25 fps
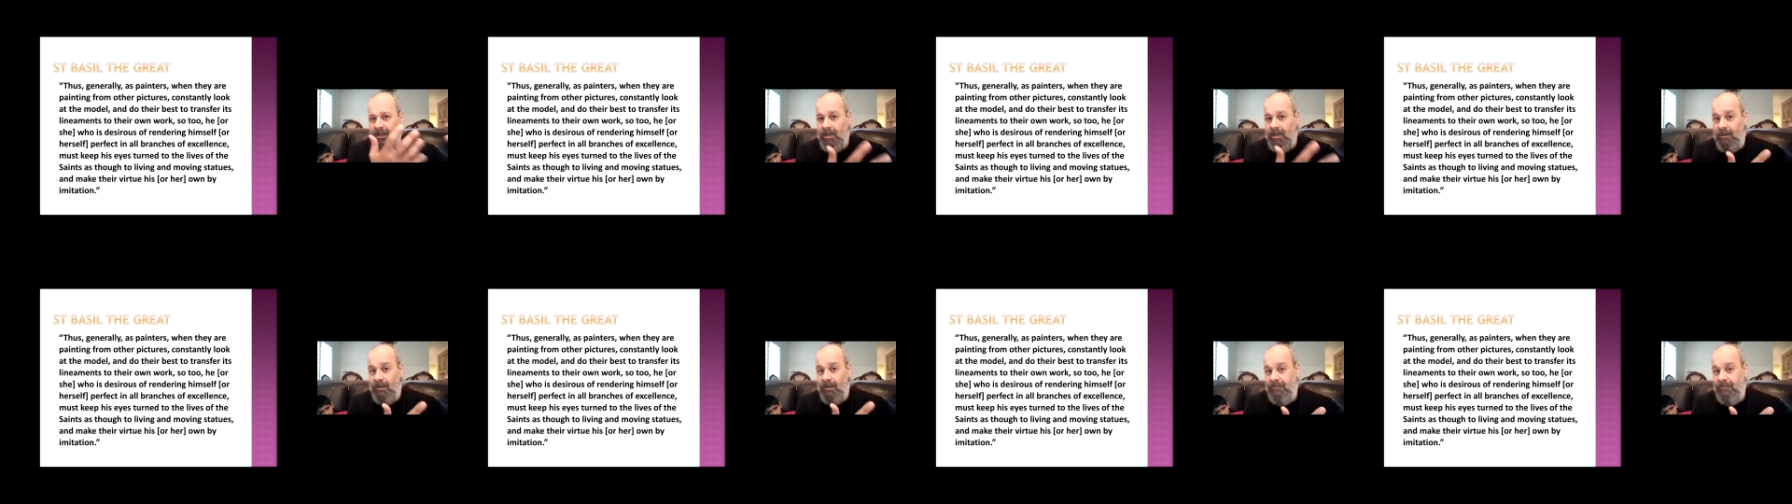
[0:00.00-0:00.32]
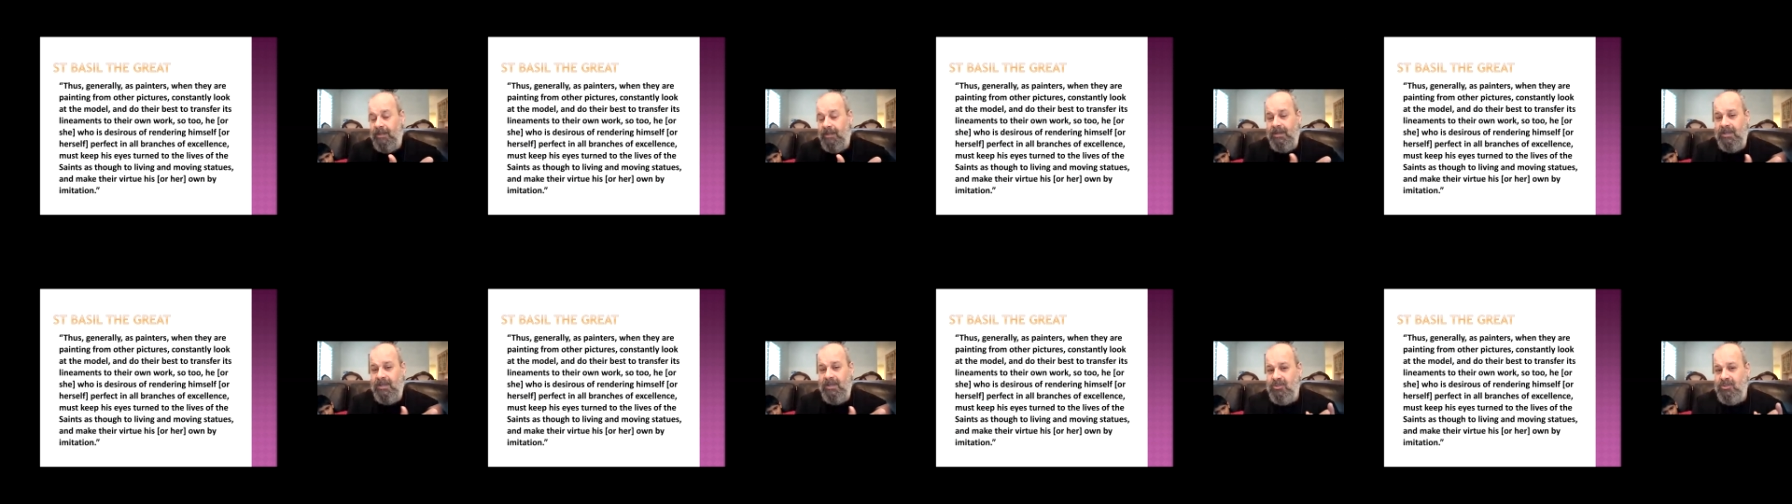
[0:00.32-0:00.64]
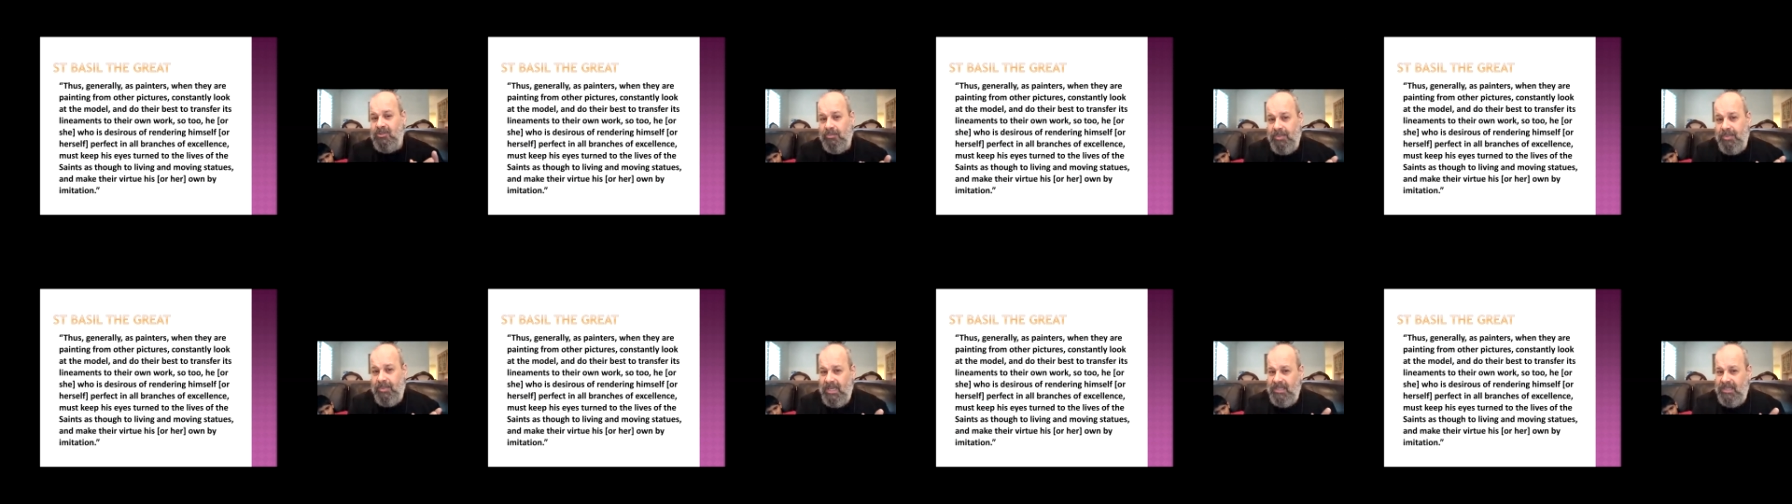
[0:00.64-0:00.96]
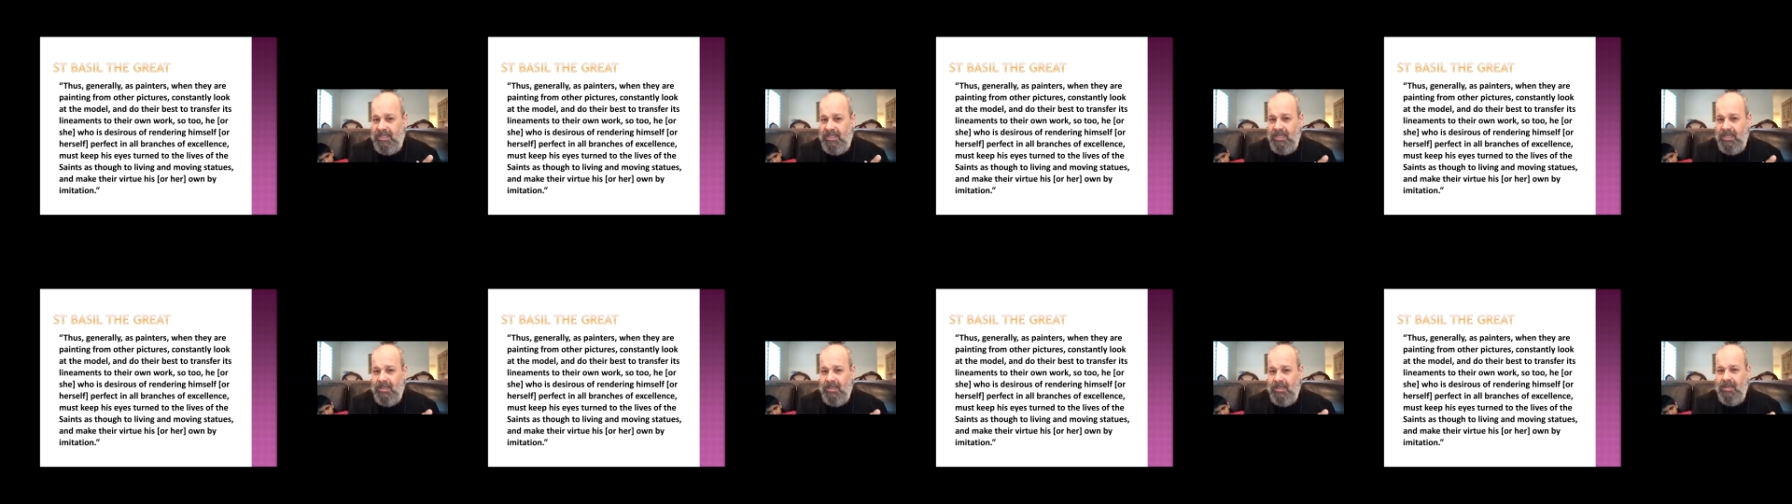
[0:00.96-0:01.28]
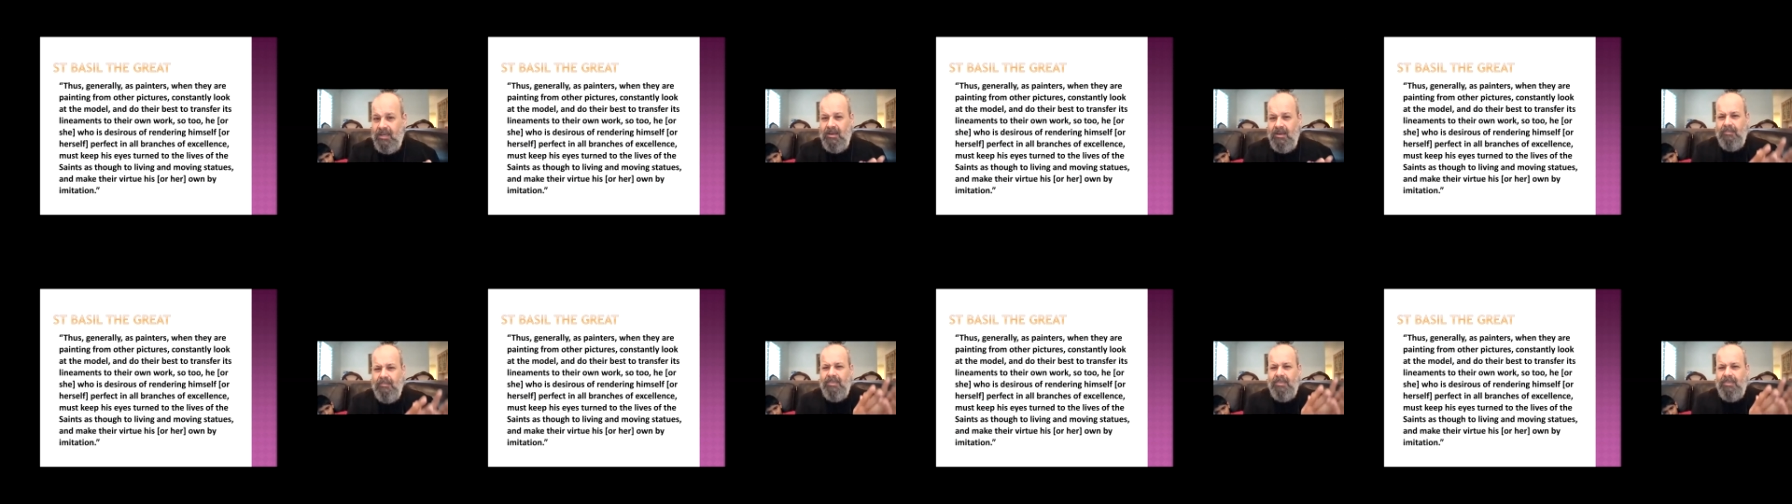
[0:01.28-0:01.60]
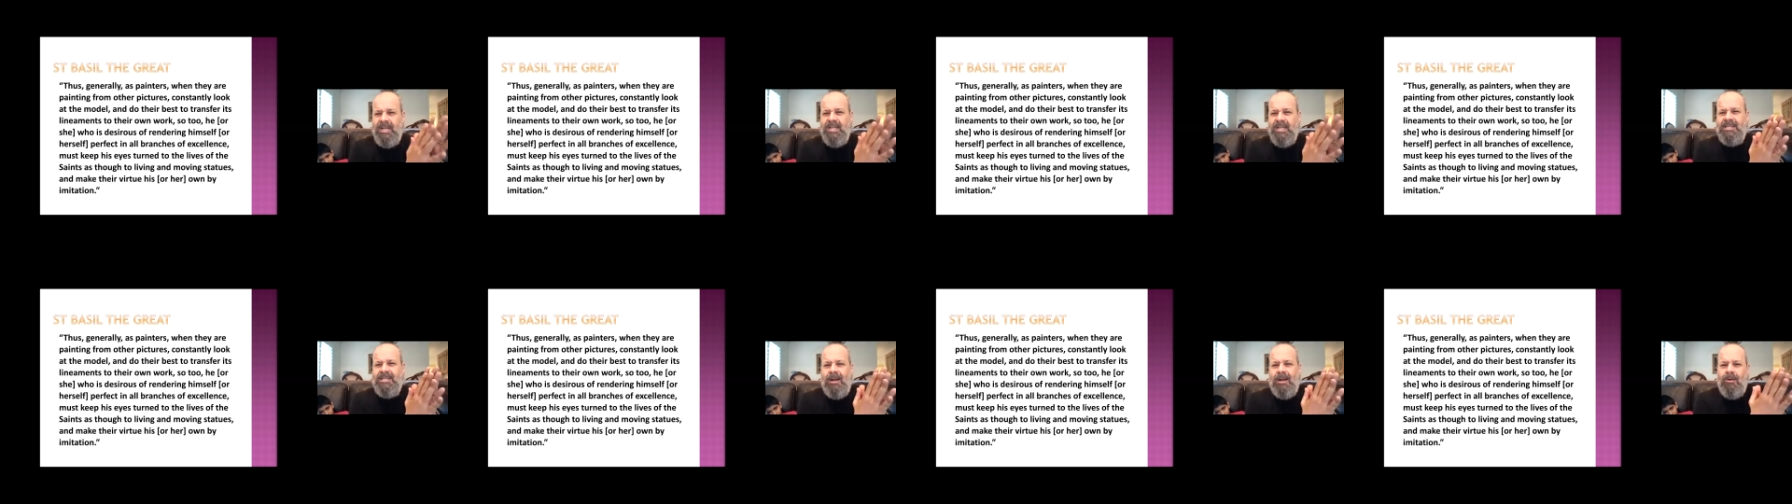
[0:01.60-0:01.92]
of the initial painting, but
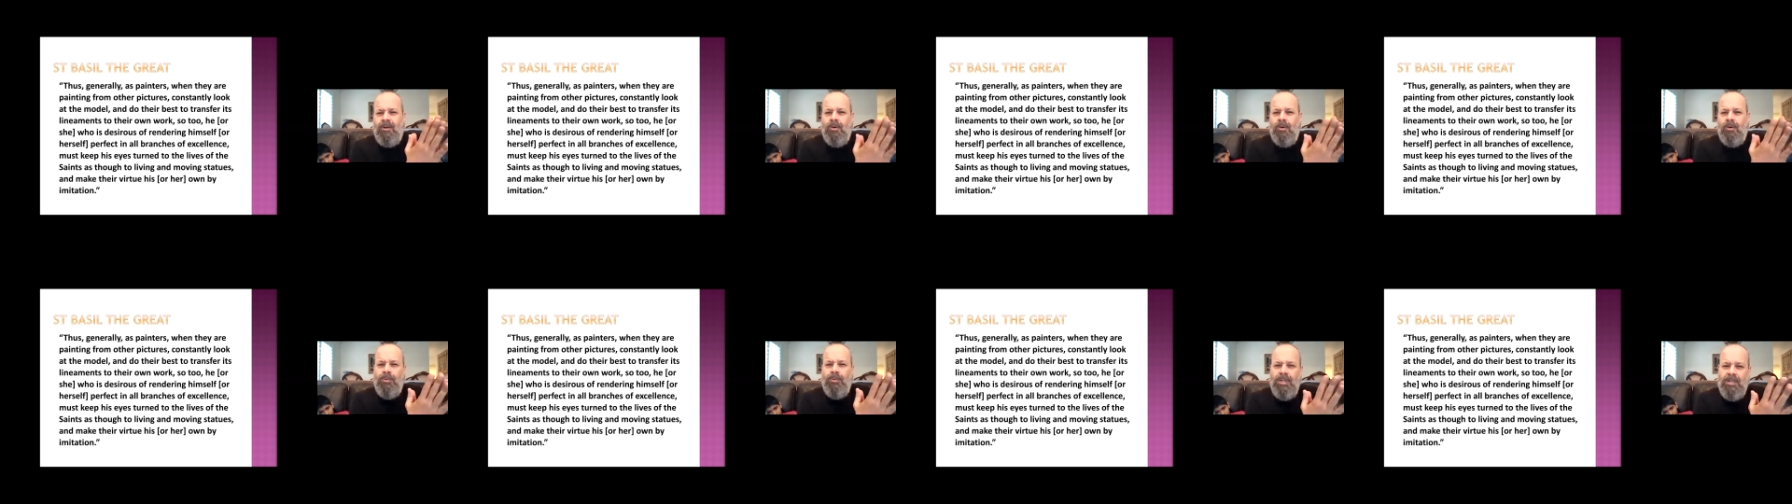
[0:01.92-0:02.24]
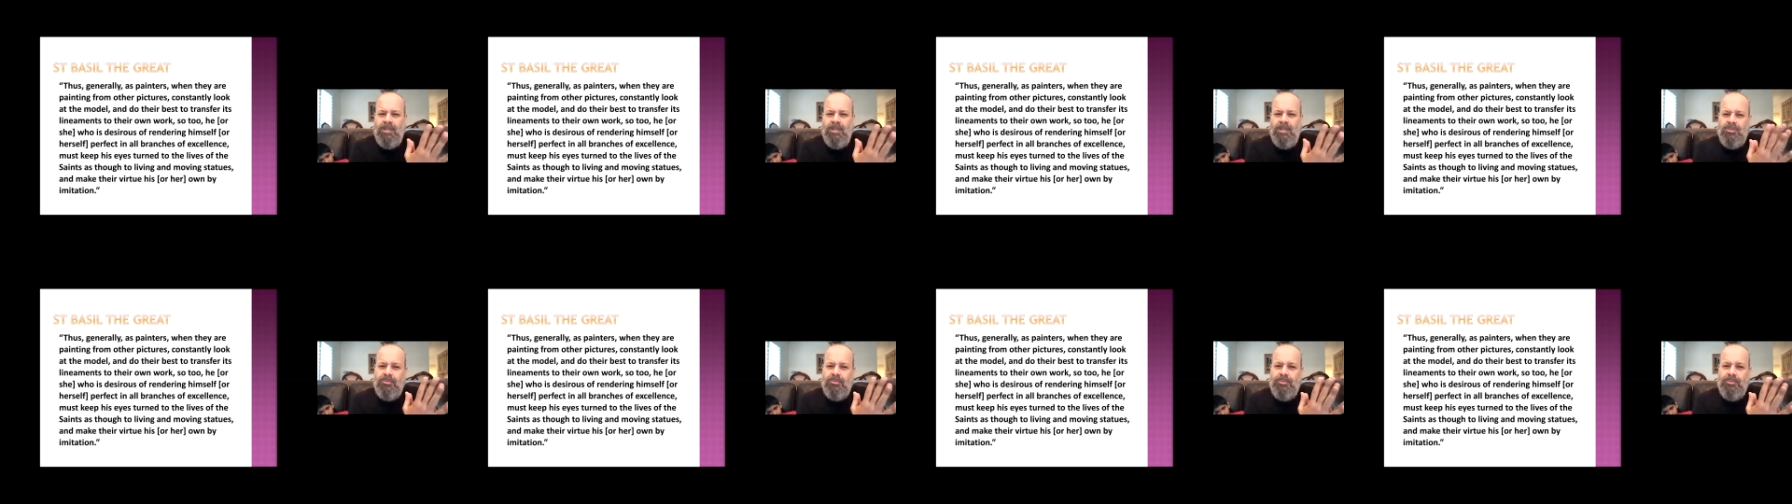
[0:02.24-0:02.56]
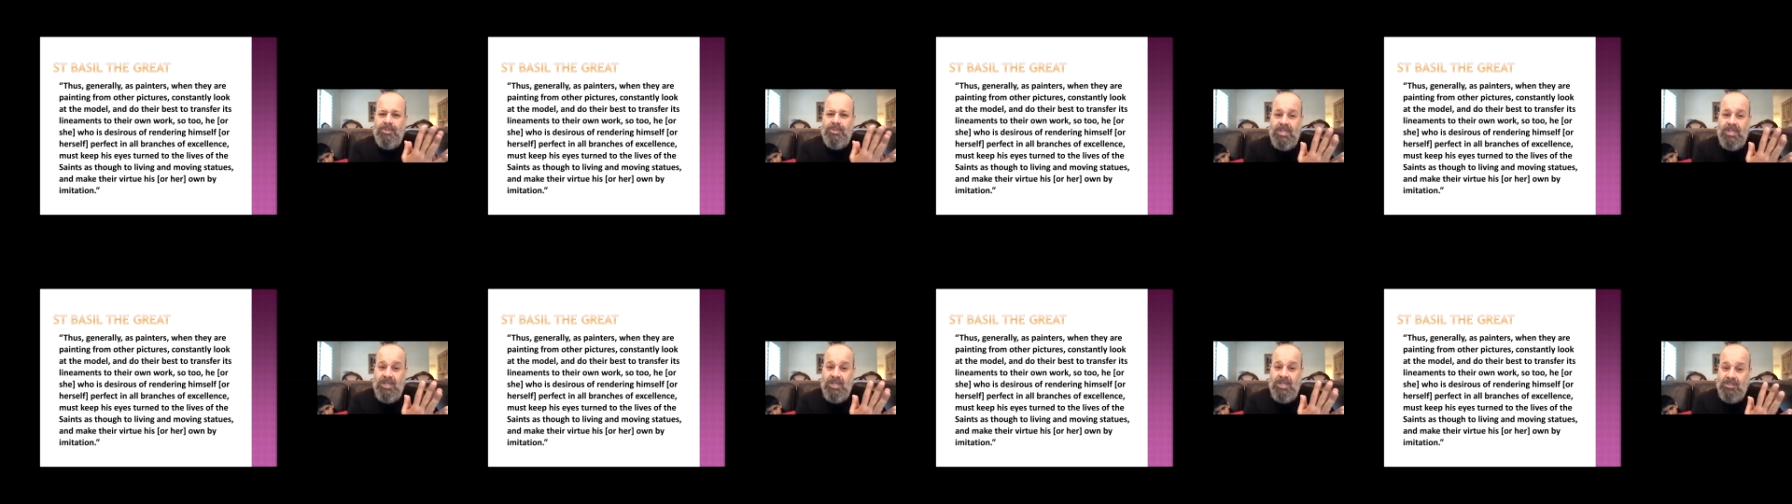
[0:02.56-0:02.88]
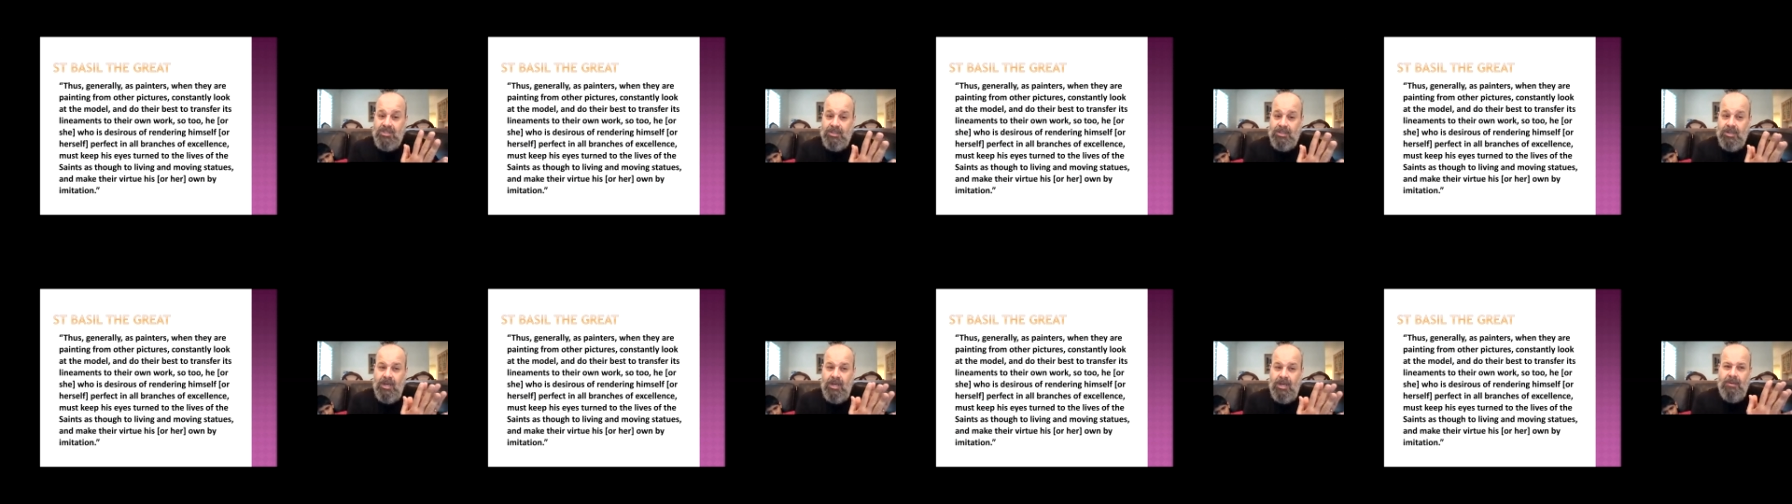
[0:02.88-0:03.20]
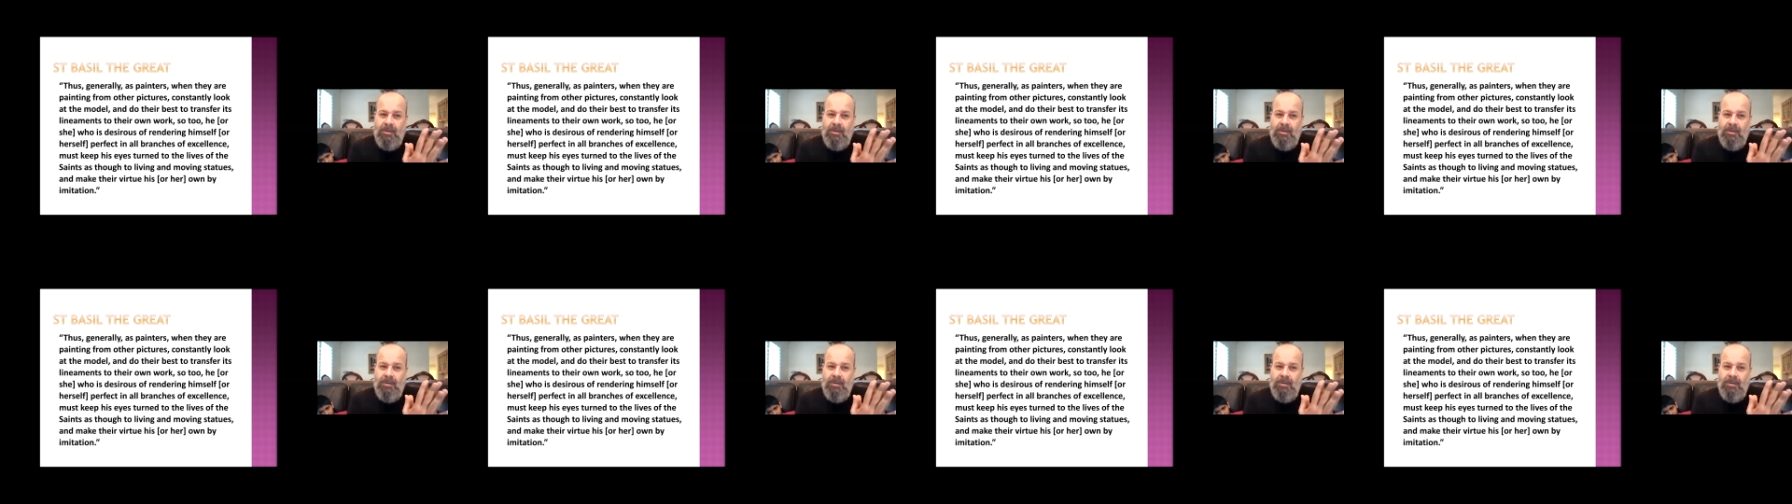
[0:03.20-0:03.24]
is our own interpretation.